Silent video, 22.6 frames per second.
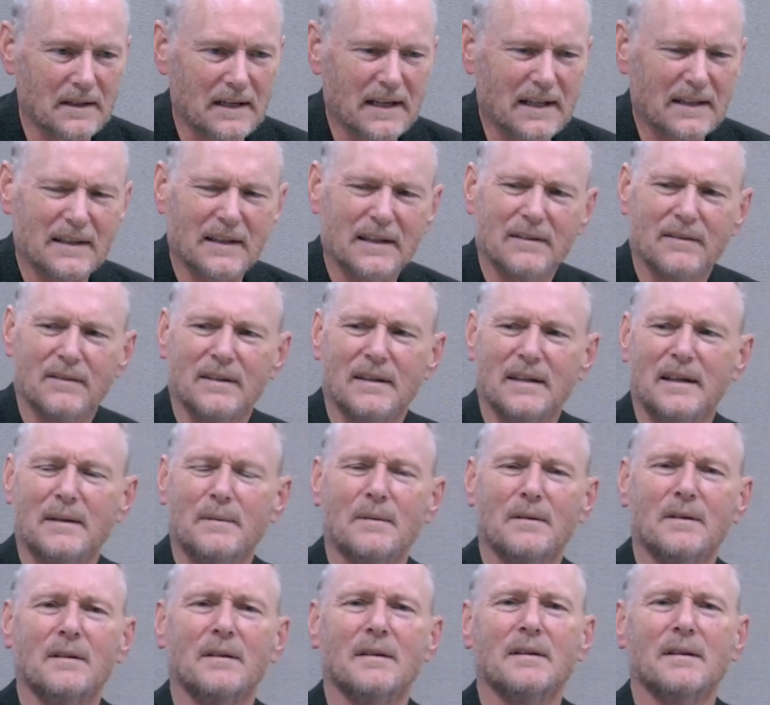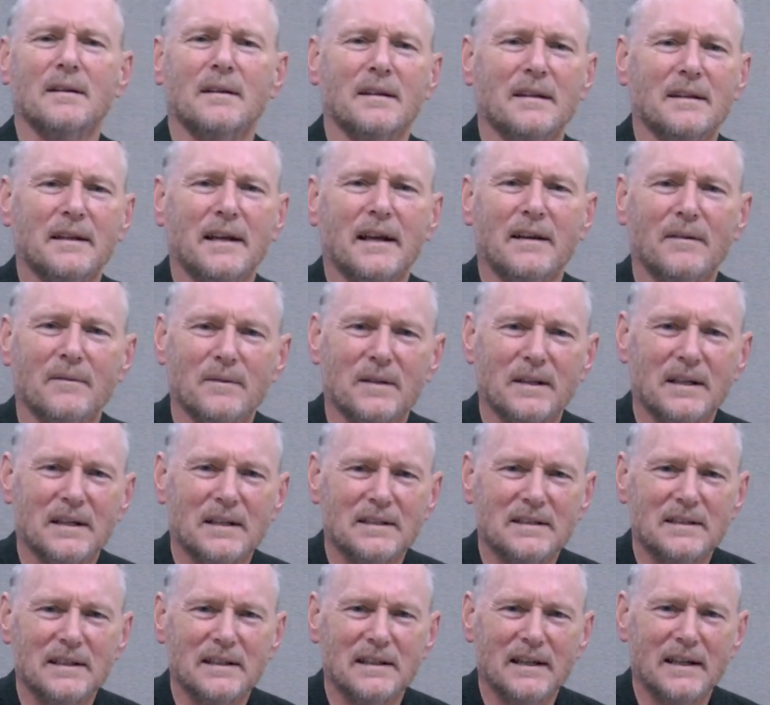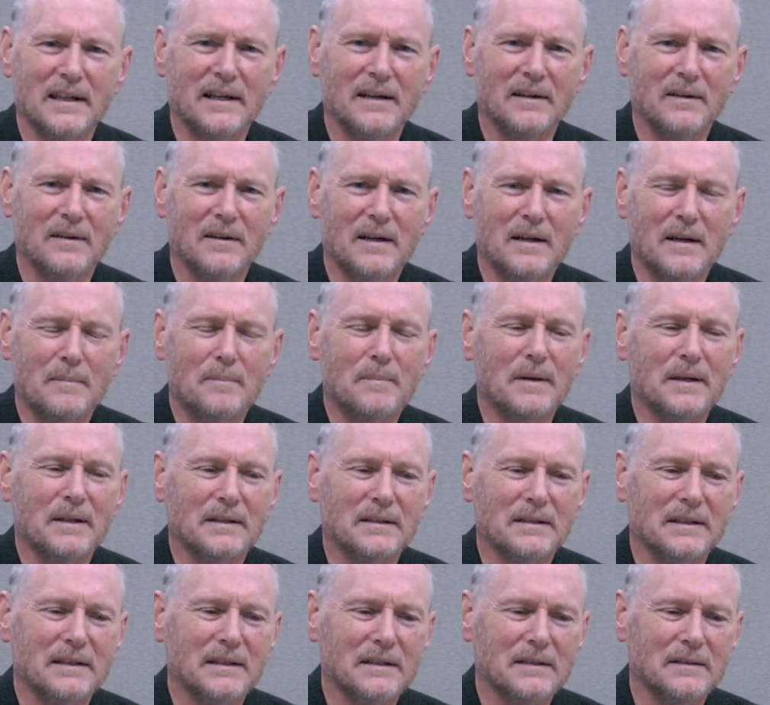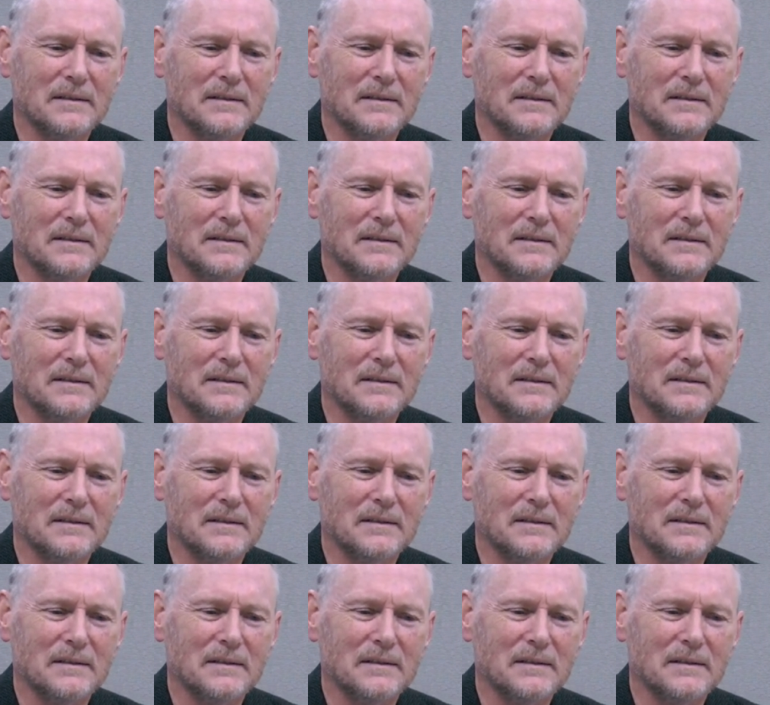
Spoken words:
can't think of the name of the town of Tennessee now, but